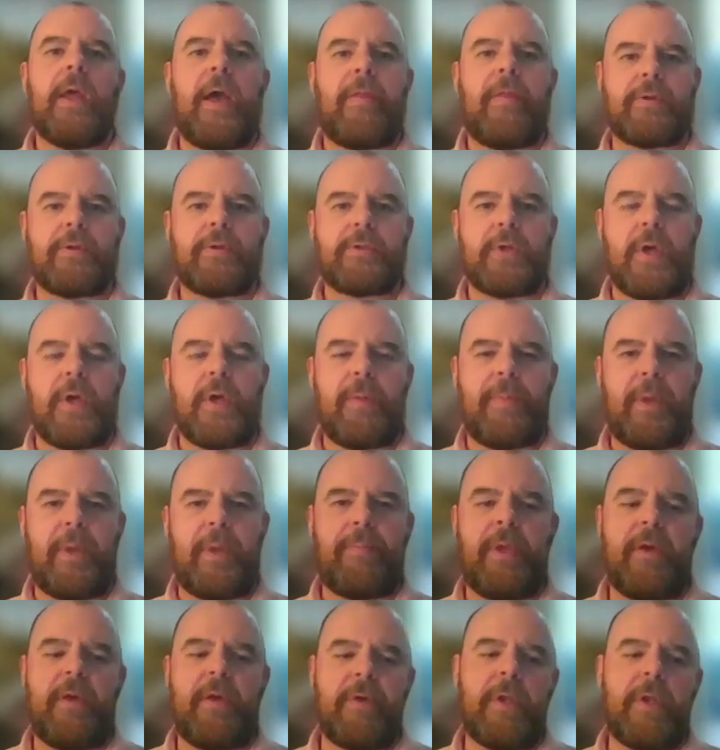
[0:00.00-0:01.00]
and there's going to
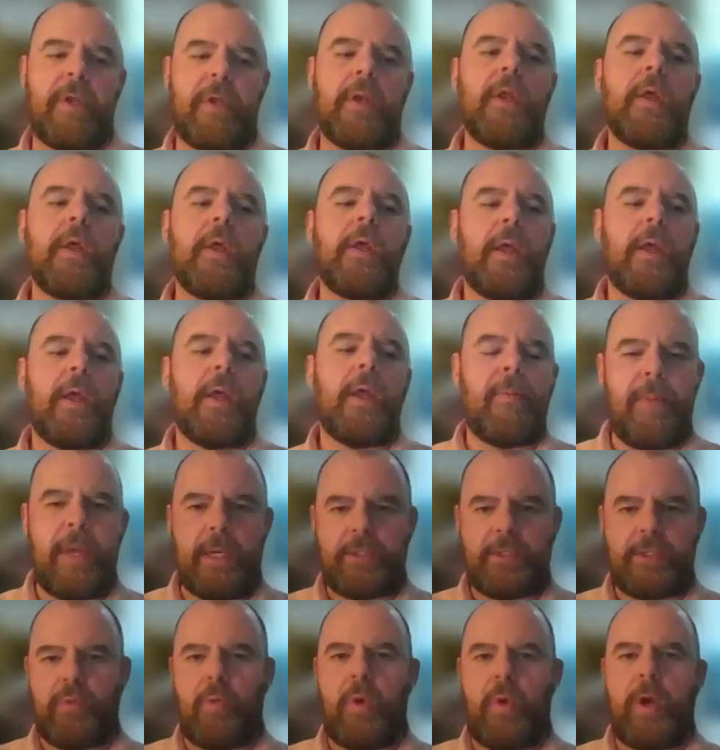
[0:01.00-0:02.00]
be a pivot in
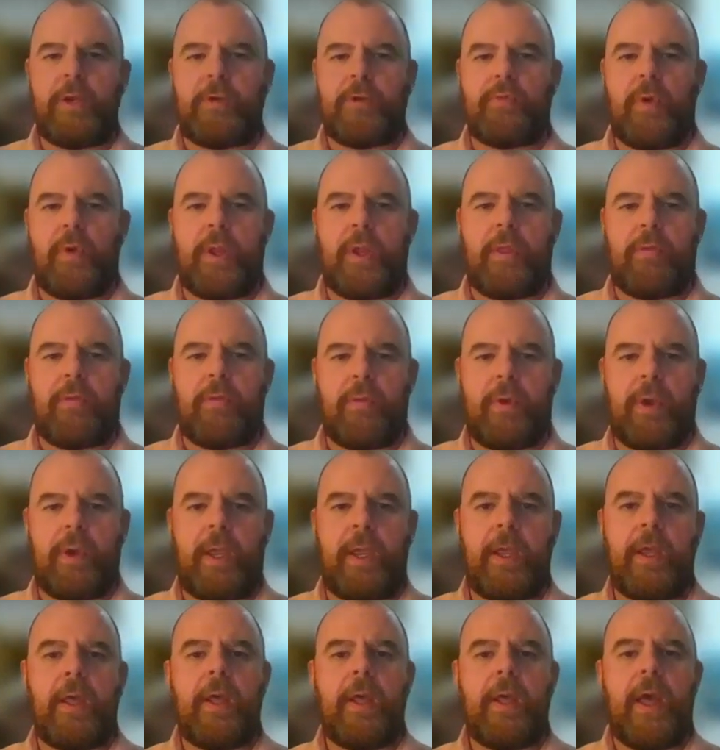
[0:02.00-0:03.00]

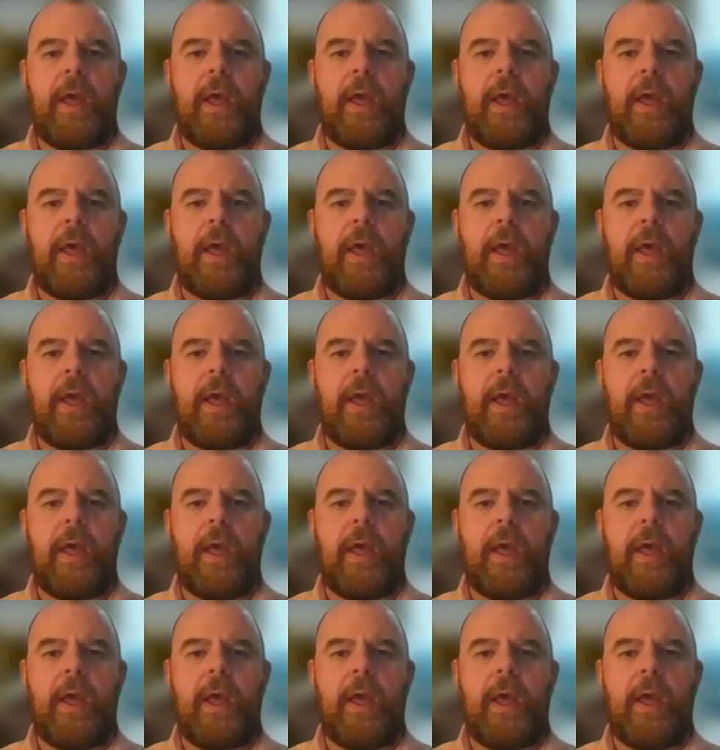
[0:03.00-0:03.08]
mid-2023,